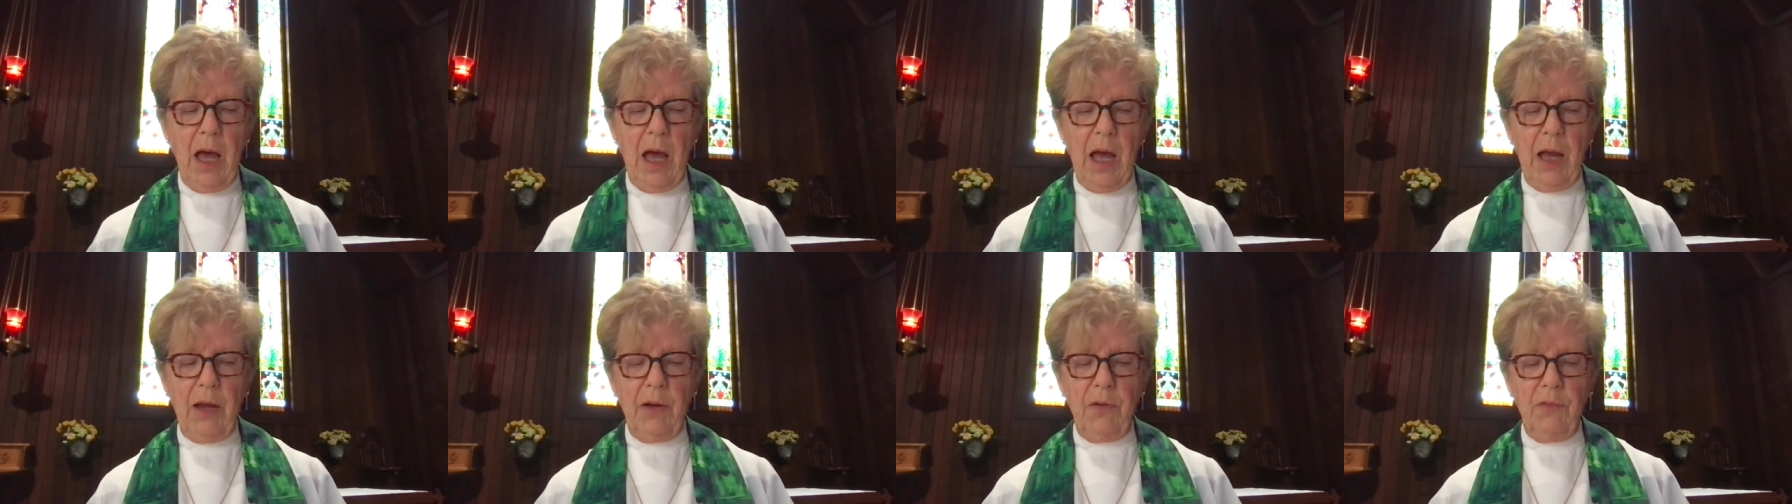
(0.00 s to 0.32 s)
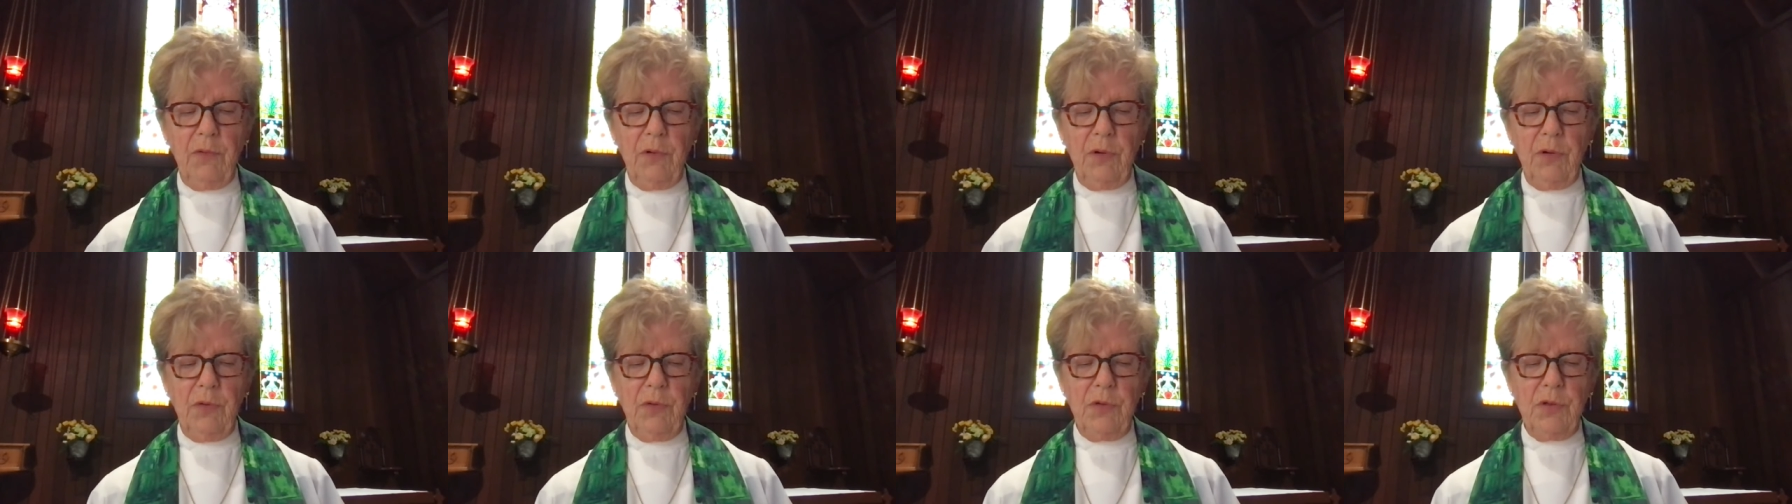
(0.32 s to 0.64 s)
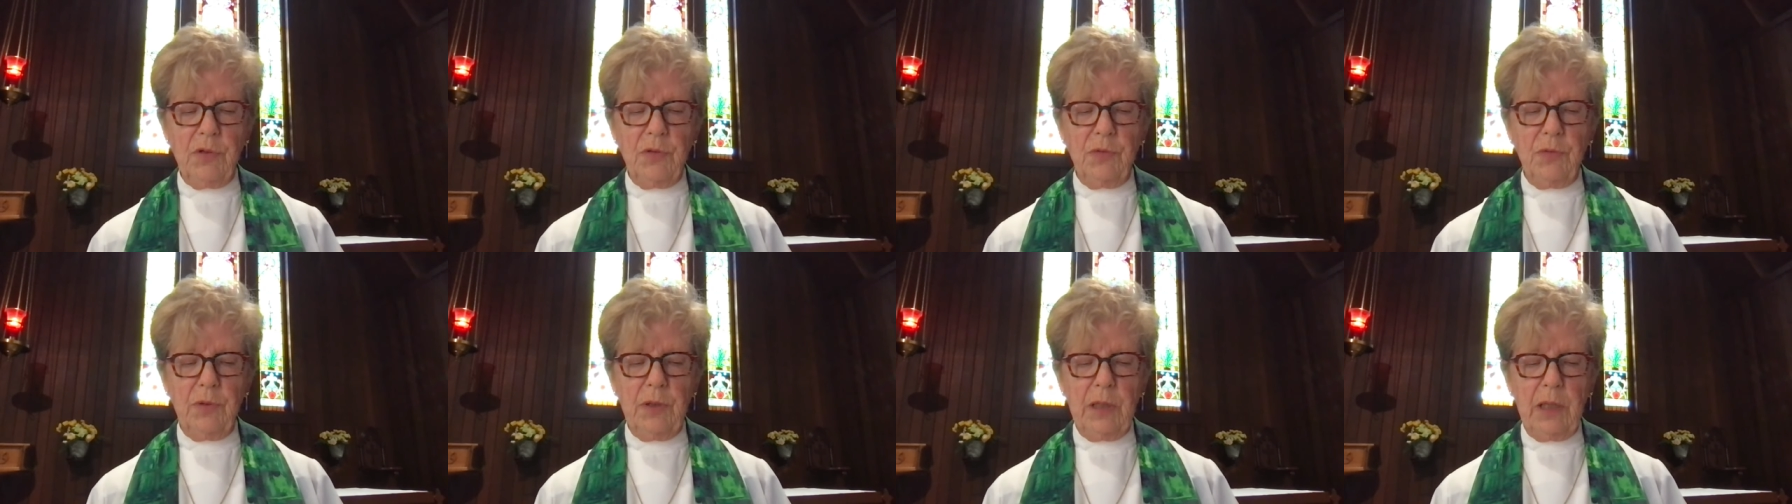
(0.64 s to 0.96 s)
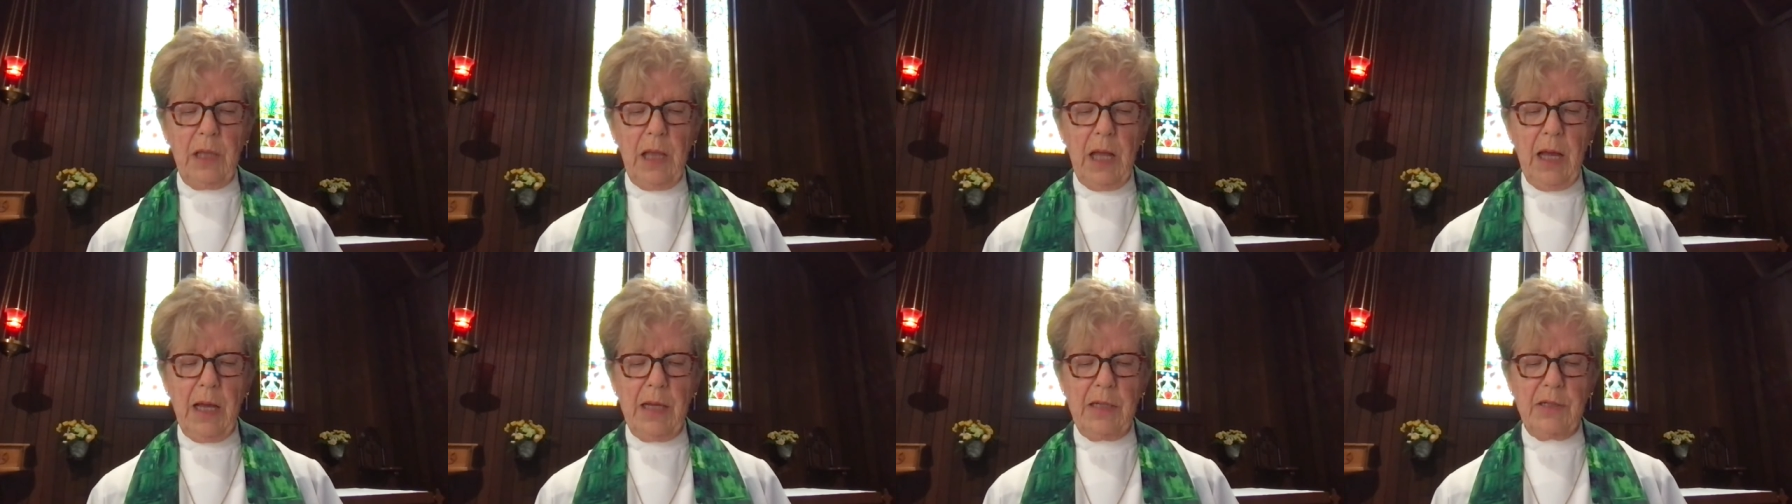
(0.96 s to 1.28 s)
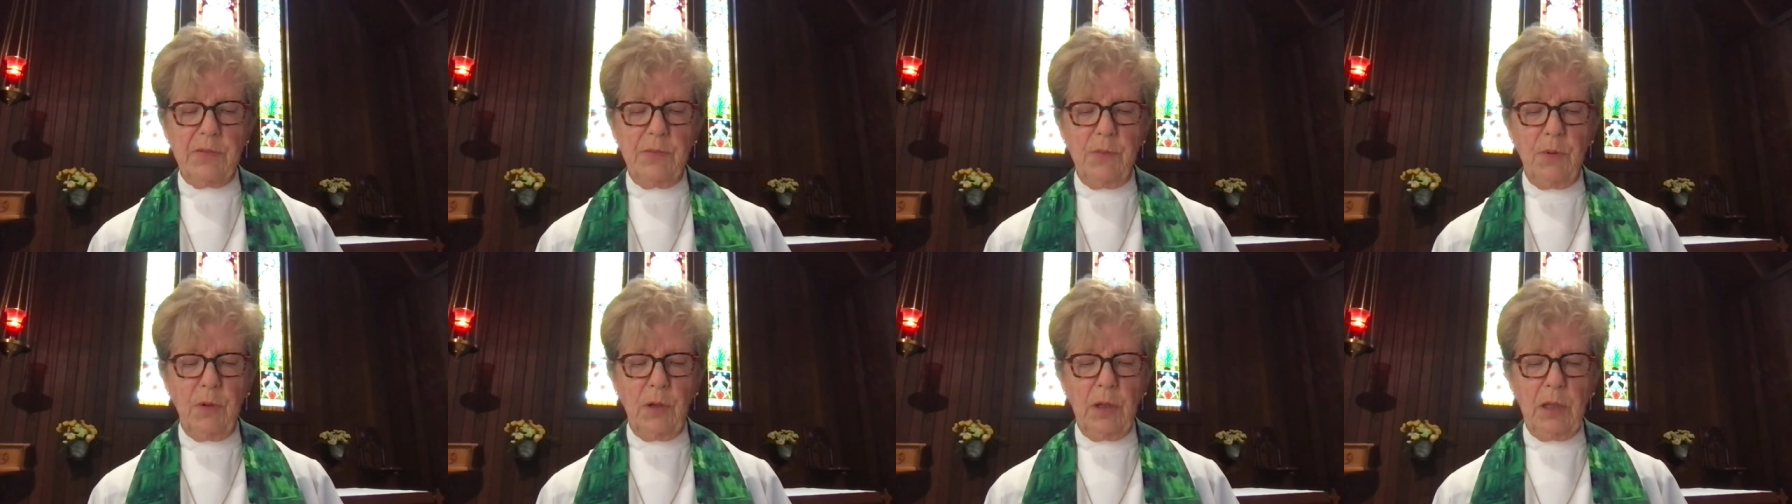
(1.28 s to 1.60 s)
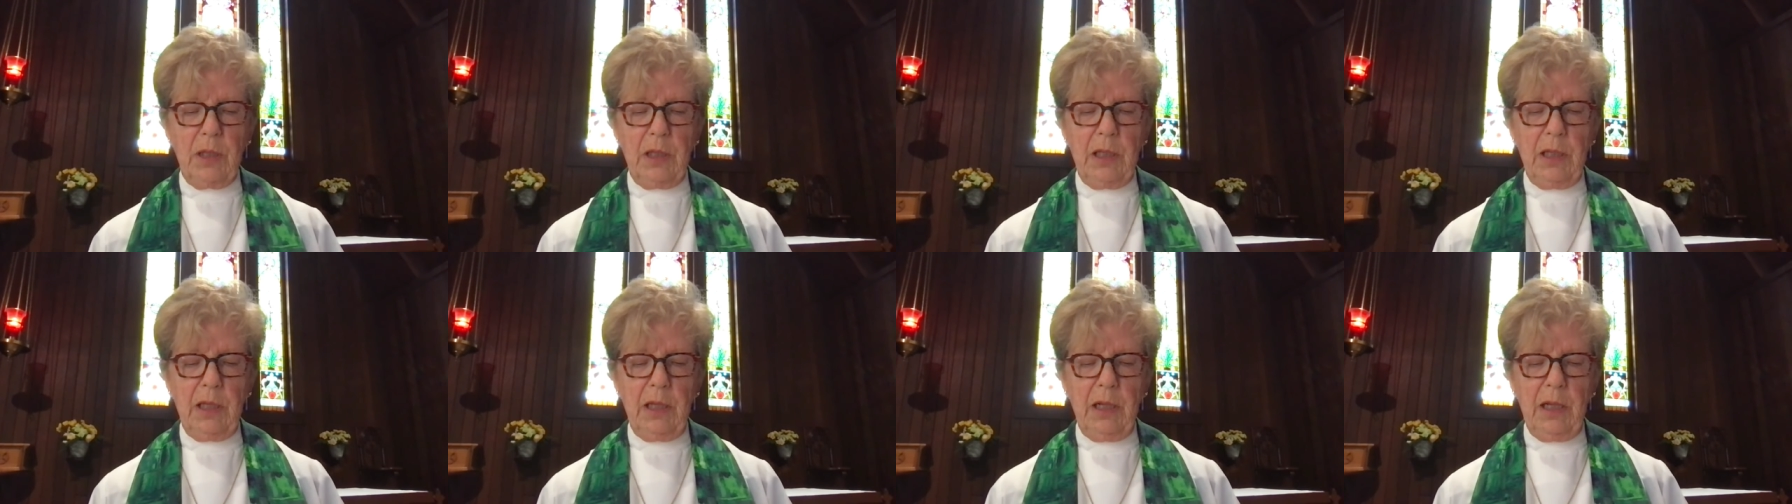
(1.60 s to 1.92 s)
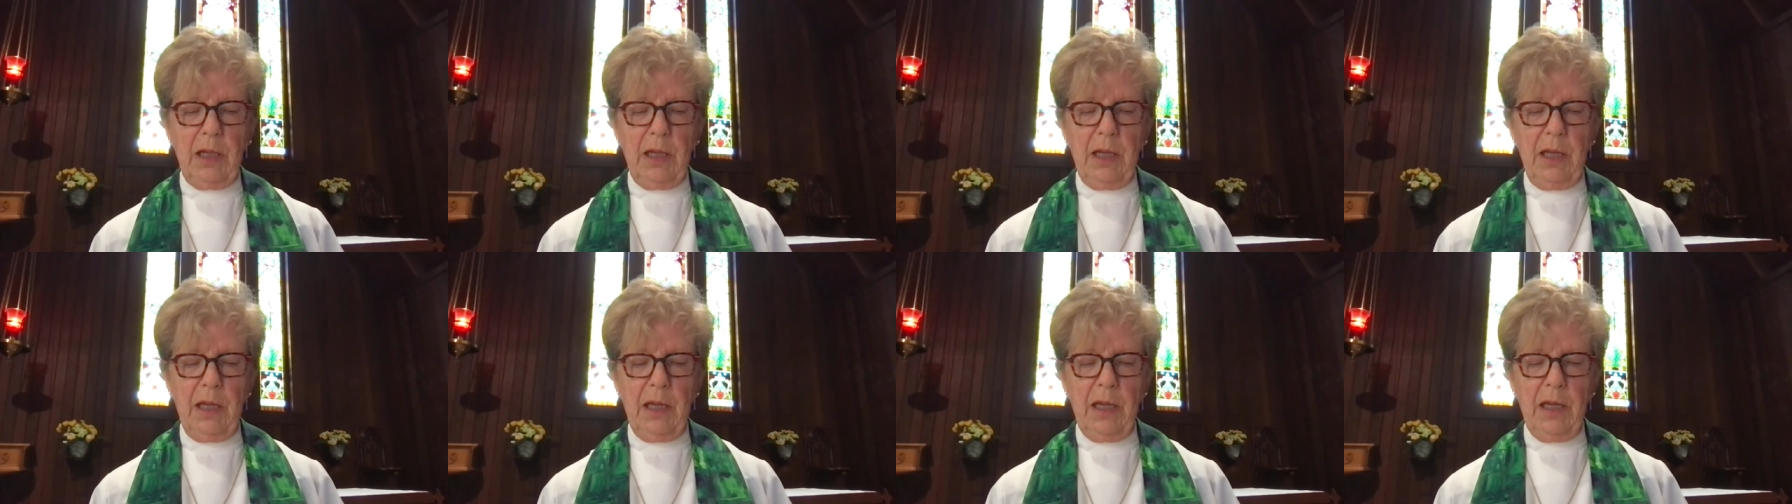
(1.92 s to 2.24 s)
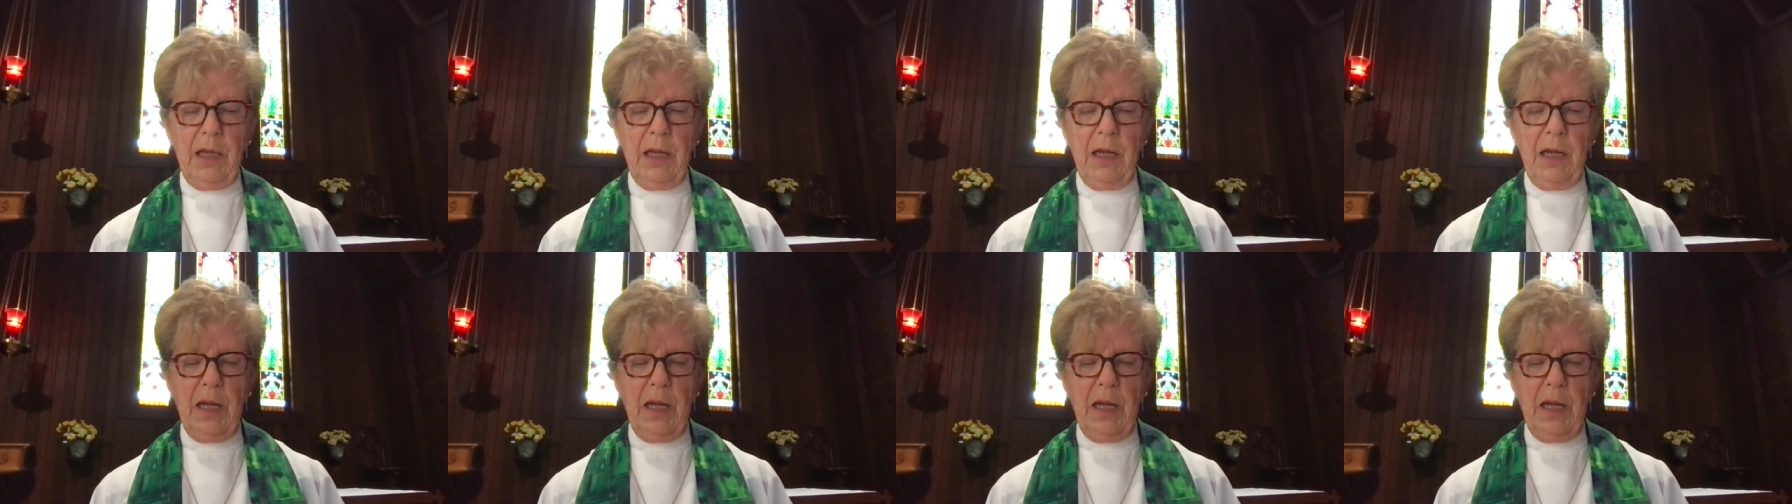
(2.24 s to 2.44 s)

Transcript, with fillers: I grew to realize more clearly